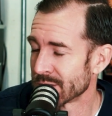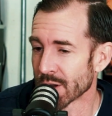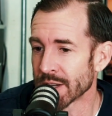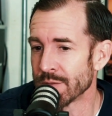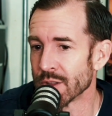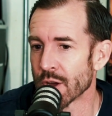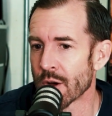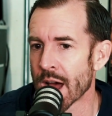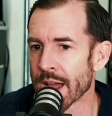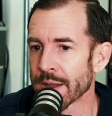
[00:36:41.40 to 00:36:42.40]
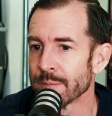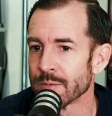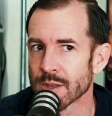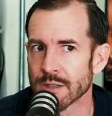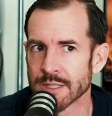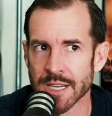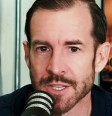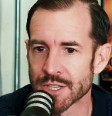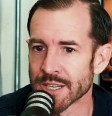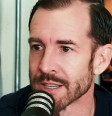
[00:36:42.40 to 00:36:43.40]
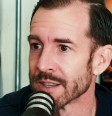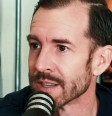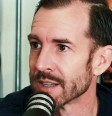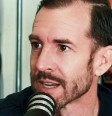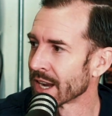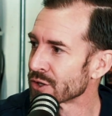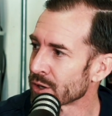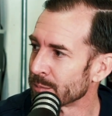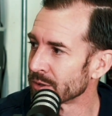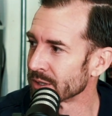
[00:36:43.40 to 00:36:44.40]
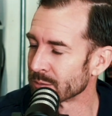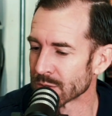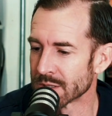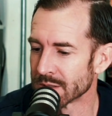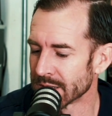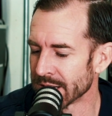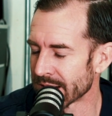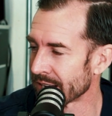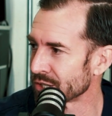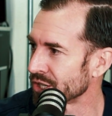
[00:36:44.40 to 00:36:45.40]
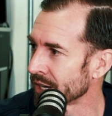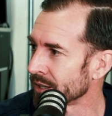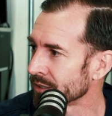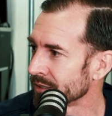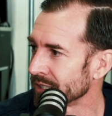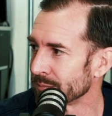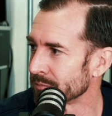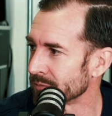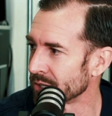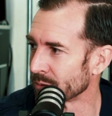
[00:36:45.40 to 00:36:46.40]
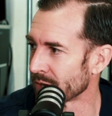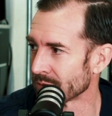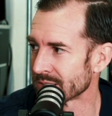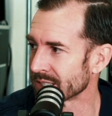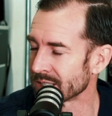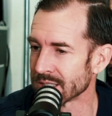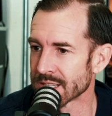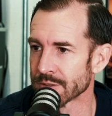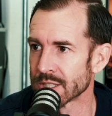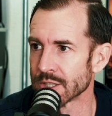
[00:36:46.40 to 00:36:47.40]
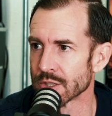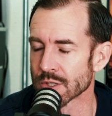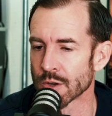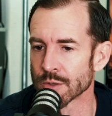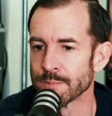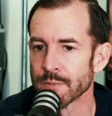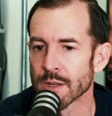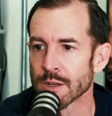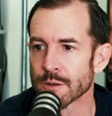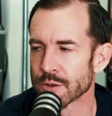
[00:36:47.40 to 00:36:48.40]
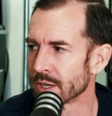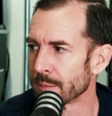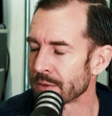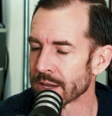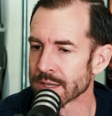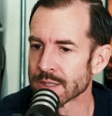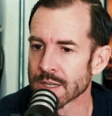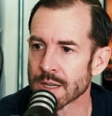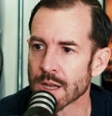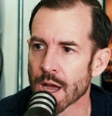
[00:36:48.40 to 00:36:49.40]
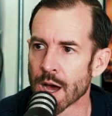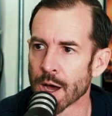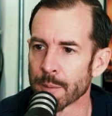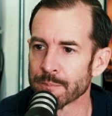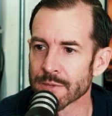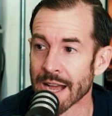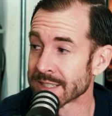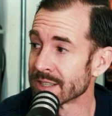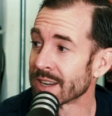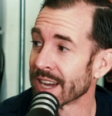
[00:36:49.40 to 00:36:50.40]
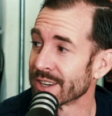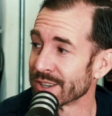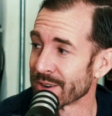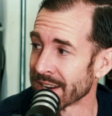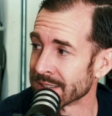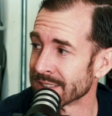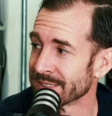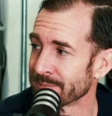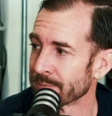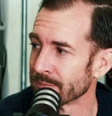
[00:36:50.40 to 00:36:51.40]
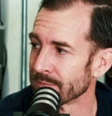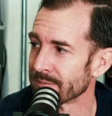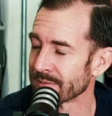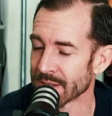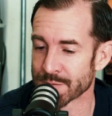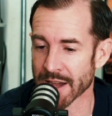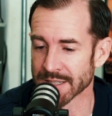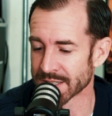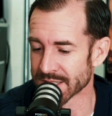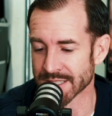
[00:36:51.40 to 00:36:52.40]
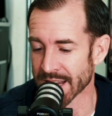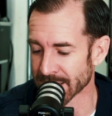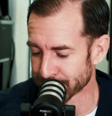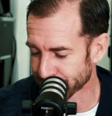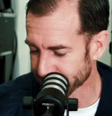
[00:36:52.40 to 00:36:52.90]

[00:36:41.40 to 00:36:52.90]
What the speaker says: So even though I ditched and got in trouble and was in and out of jail when I was 16, 17 years old, for dumb things, I still got good grades. In fact, to this day,